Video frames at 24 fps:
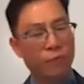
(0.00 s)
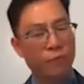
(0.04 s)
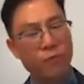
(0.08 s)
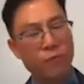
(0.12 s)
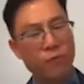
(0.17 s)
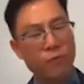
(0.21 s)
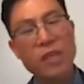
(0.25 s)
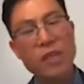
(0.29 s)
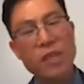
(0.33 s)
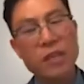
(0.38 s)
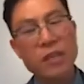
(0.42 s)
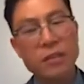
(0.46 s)

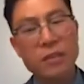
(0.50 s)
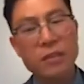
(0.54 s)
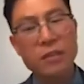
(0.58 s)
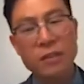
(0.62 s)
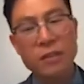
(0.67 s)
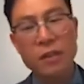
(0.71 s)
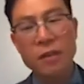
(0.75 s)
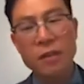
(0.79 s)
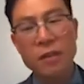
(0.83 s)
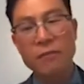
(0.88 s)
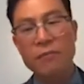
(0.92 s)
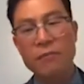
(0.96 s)
Three
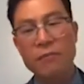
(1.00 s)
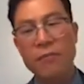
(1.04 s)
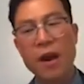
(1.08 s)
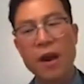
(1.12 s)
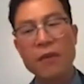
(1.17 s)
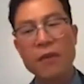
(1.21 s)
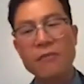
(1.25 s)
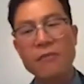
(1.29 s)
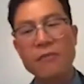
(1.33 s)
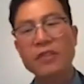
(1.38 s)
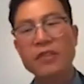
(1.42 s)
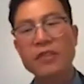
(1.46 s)
years,
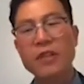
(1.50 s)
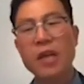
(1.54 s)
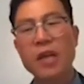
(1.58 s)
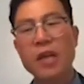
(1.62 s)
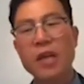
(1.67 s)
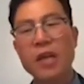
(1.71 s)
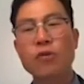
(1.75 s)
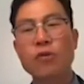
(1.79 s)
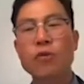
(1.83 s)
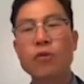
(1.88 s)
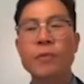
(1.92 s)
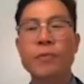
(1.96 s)
five years
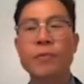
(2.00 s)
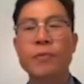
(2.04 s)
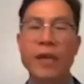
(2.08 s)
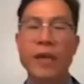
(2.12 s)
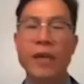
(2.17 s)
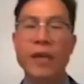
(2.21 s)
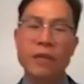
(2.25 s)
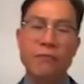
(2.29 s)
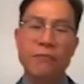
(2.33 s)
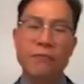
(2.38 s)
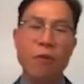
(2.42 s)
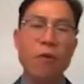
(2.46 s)
later, you will be
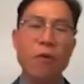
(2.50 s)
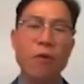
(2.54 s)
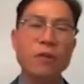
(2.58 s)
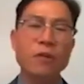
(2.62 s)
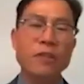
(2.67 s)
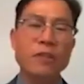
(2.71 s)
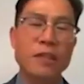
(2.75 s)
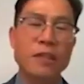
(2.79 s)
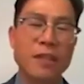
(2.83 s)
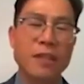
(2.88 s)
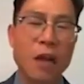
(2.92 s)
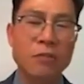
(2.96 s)
making
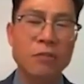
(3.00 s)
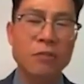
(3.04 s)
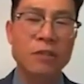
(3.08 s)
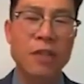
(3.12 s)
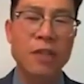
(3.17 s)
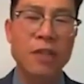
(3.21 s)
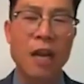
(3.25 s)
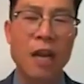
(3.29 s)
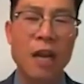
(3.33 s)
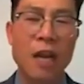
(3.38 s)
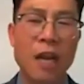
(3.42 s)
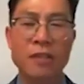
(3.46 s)

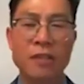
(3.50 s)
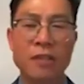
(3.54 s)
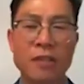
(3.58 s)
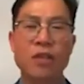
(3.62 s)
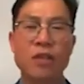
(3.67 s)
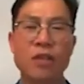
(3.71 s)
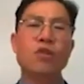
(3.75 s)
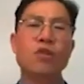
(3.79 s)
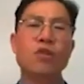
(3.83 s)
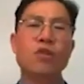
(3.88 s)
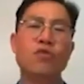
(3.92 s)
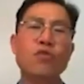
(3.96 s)
$400,000 a year.
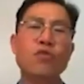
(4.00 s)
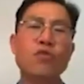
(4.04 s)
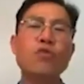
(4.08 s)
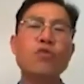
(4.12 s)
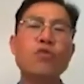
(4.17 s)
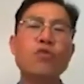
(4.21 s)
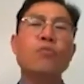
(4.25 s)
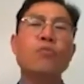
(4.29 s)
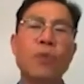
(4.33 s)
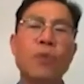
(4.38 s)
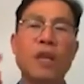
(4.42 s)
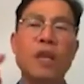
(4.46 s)
Do
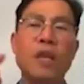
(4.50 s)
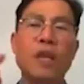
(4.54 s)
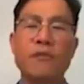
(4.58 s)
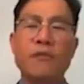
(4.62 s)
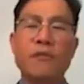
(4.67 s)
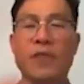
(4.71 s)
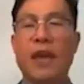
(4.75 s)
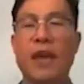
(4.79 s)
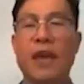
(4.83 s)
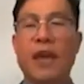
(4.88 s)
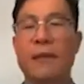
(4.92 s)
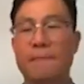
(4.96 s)
you
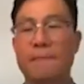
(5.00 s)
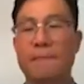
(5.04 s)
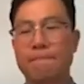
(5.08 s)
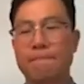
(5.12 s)
believe that?